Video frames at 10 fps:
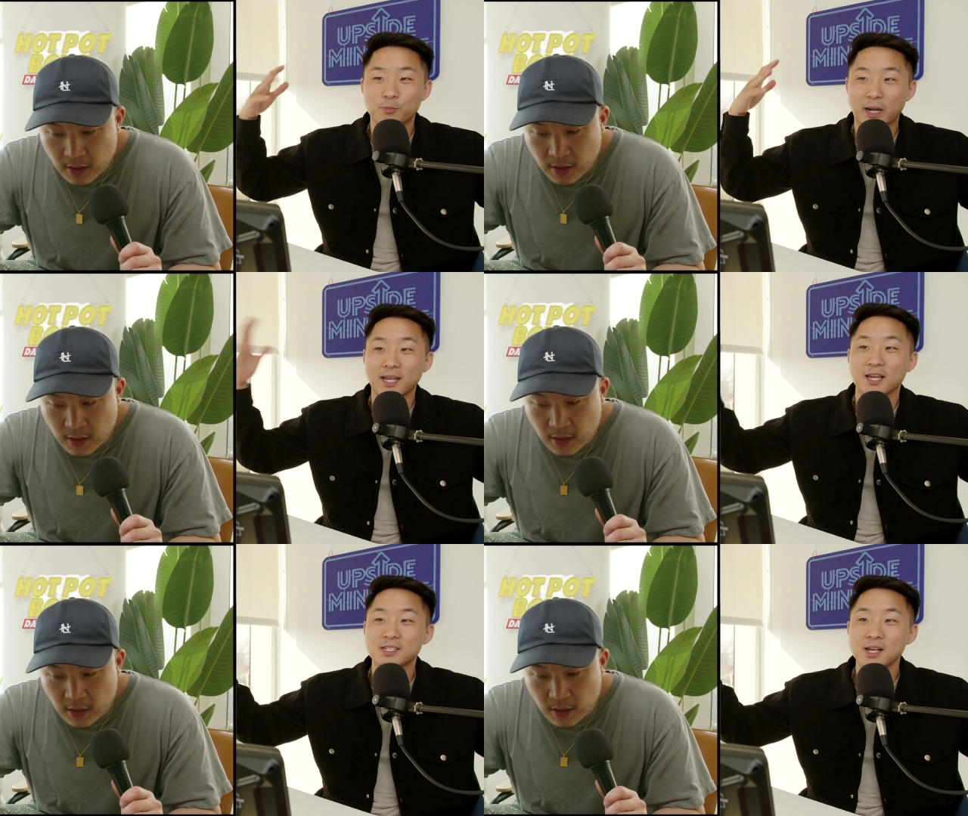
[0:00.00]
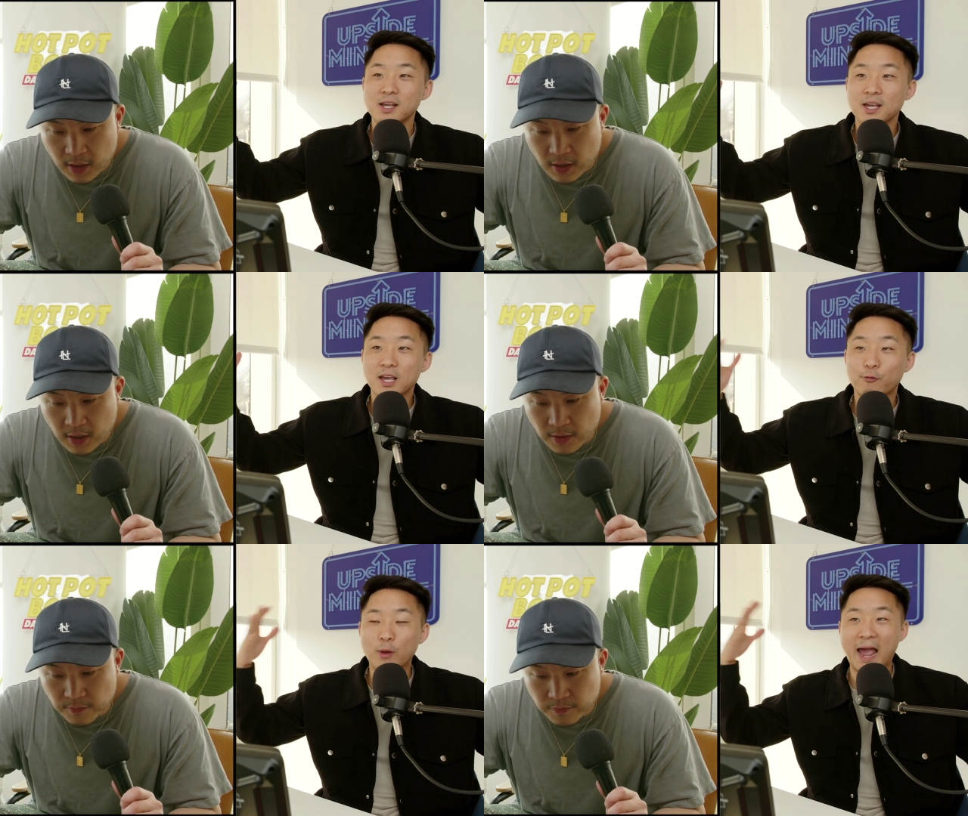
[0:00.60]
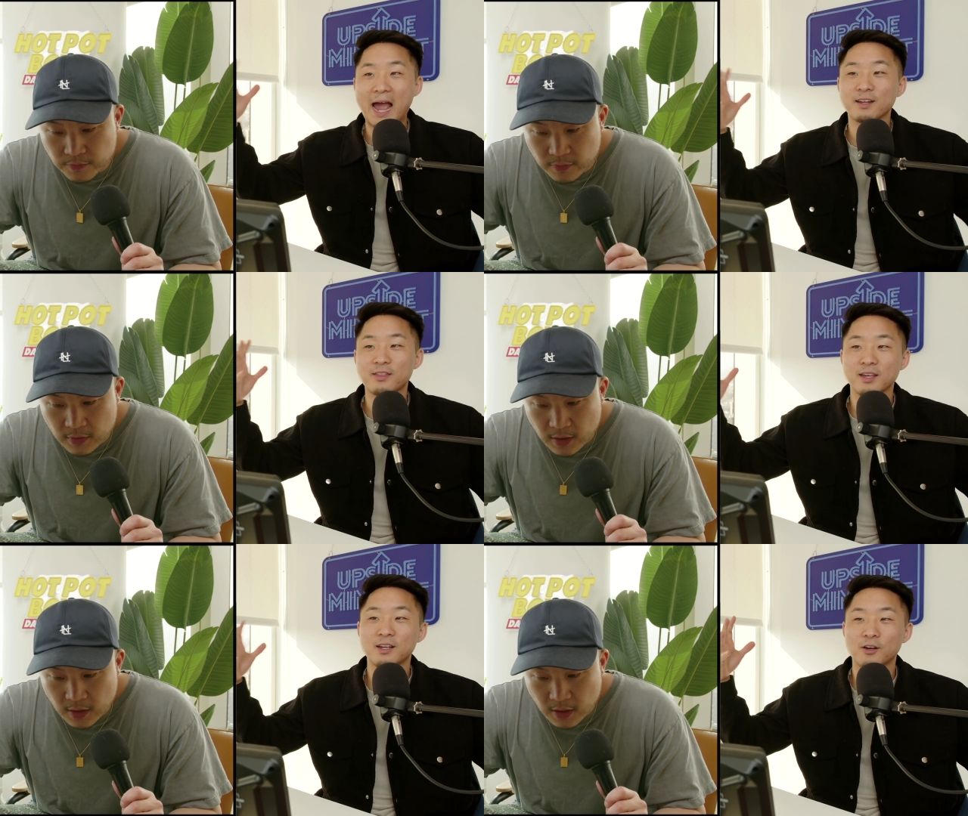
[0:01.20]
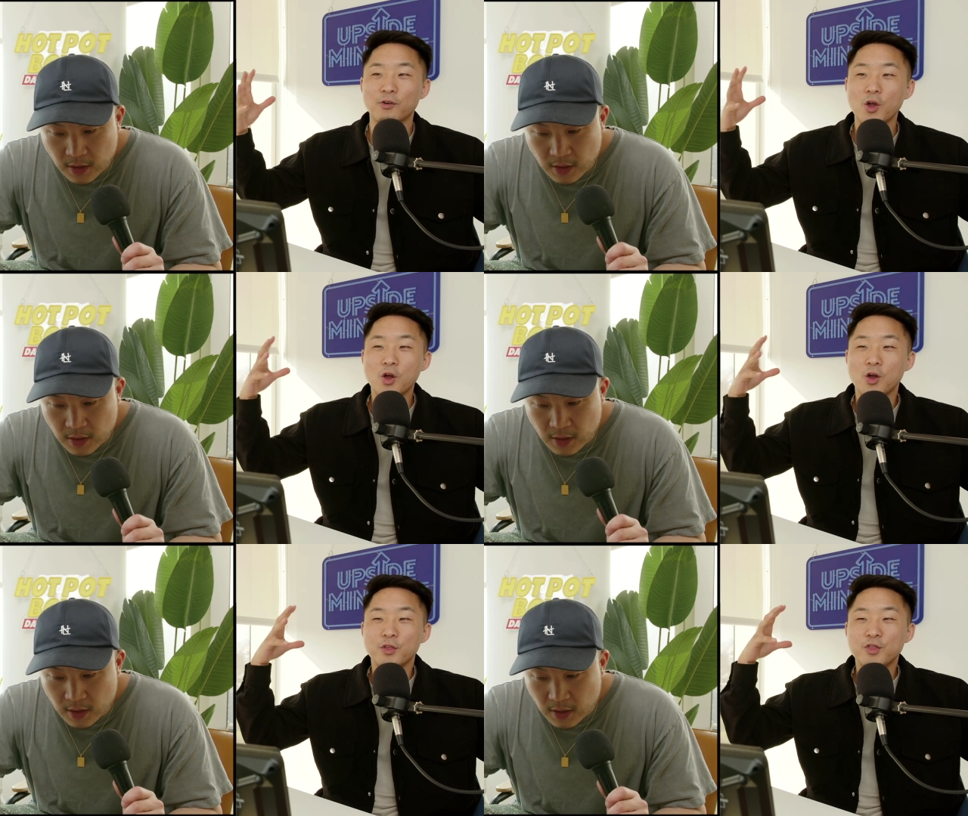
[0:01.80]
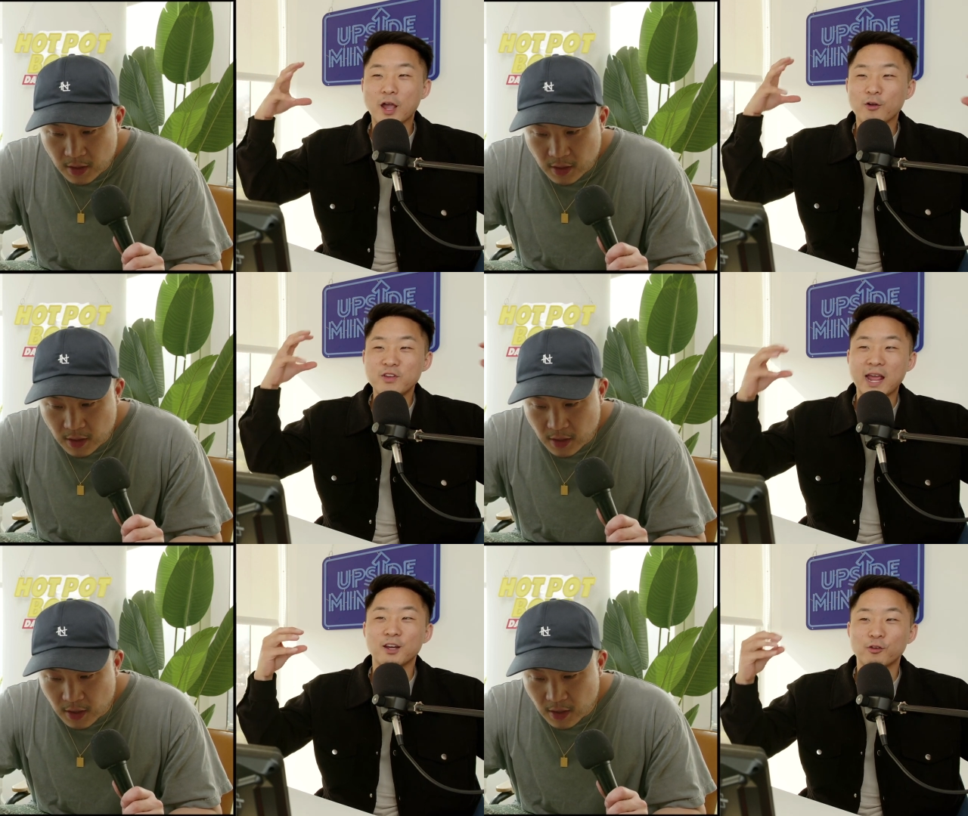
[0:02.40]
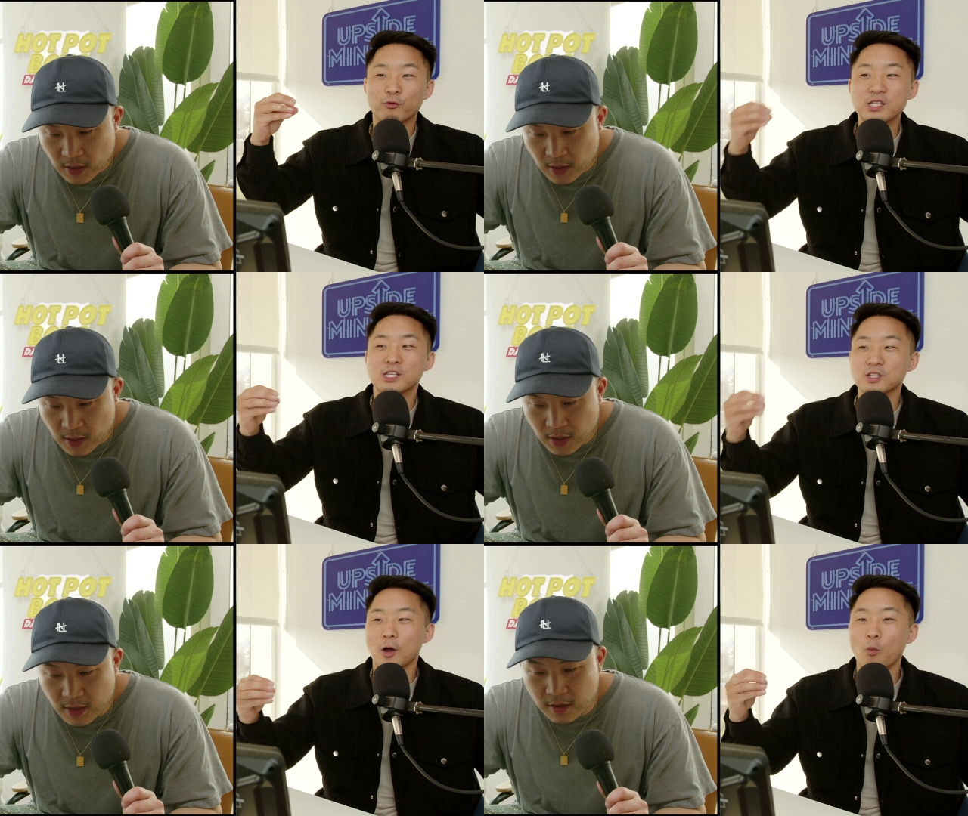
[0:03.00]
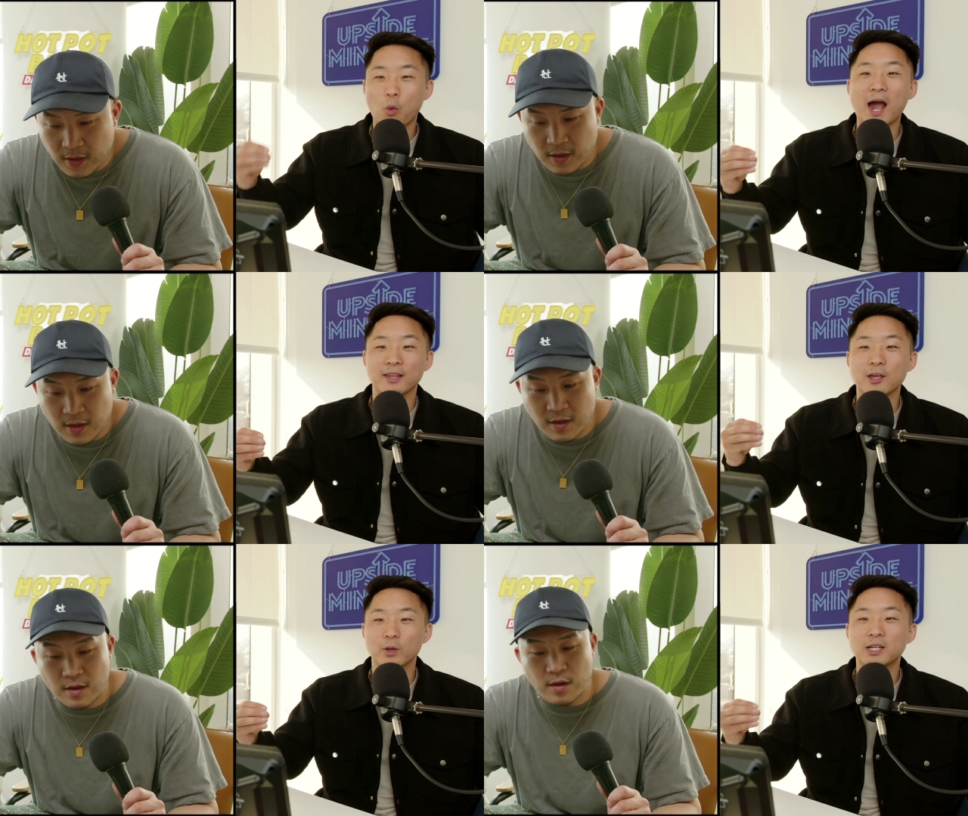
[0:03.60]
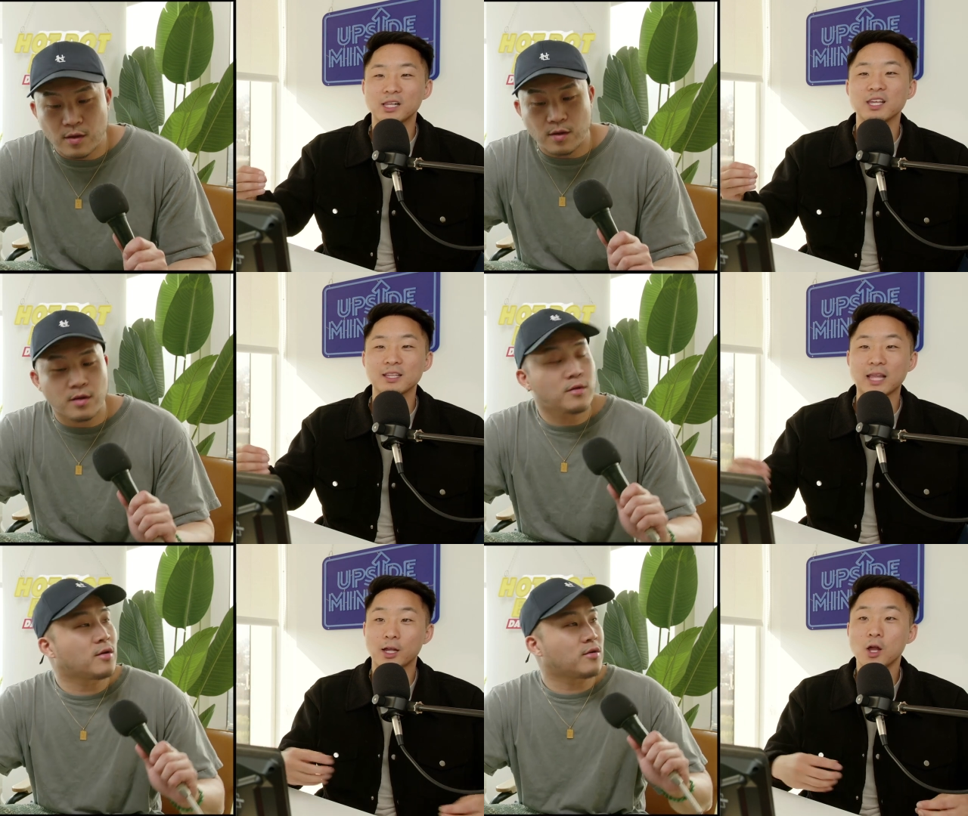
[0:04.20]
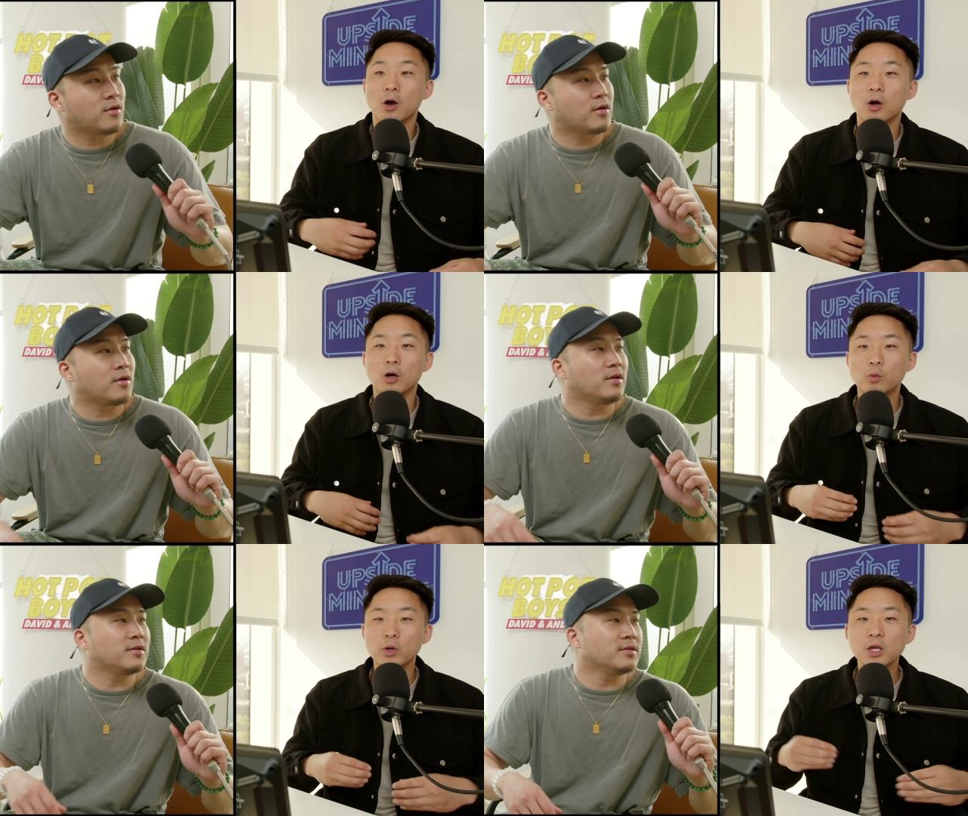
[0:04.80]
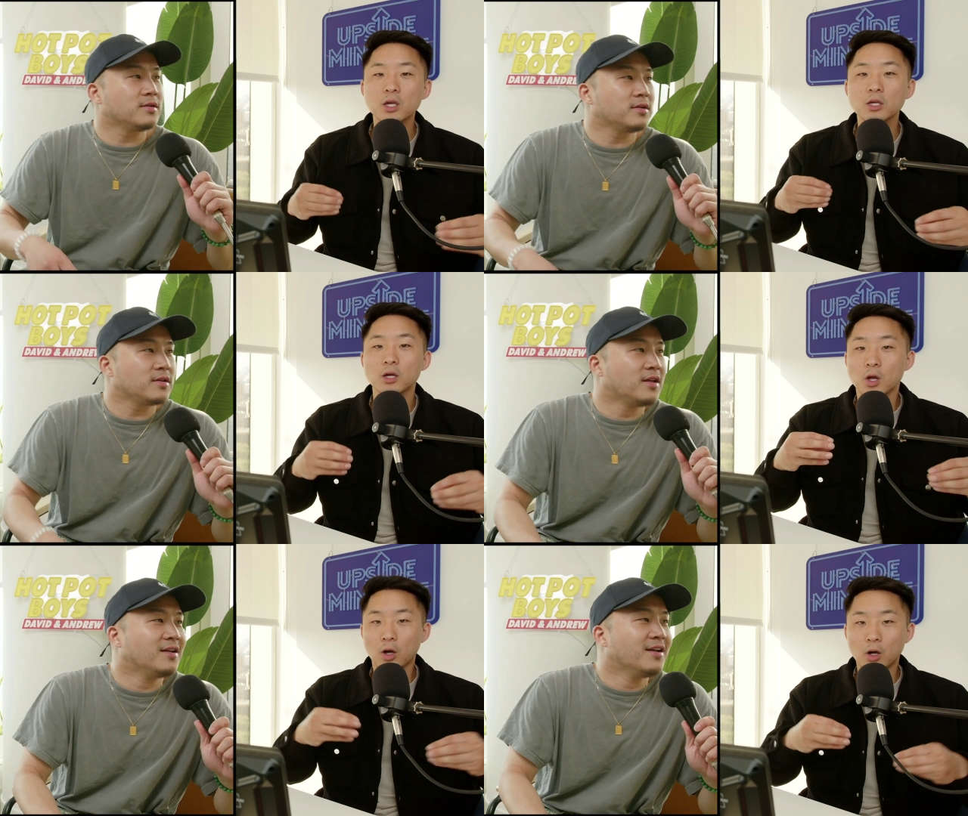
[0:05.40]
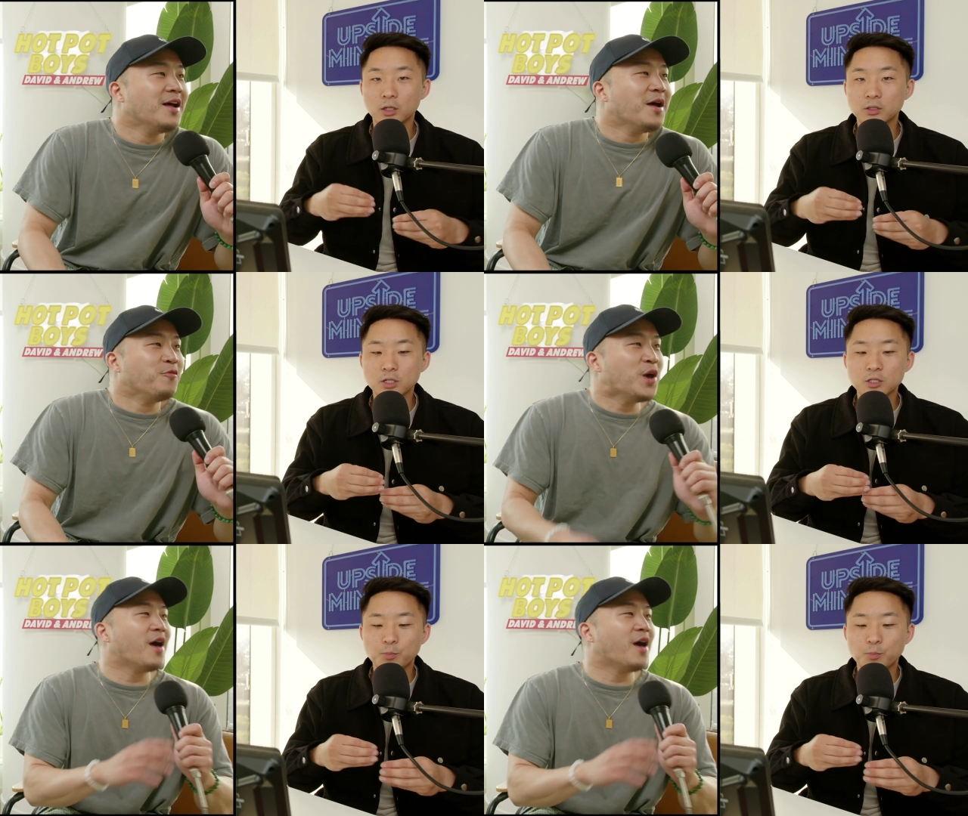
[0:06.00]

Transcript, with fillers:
Speaker 1: but I guess if we had to think of their negative reasons on why they would clean. Like, oh, we are just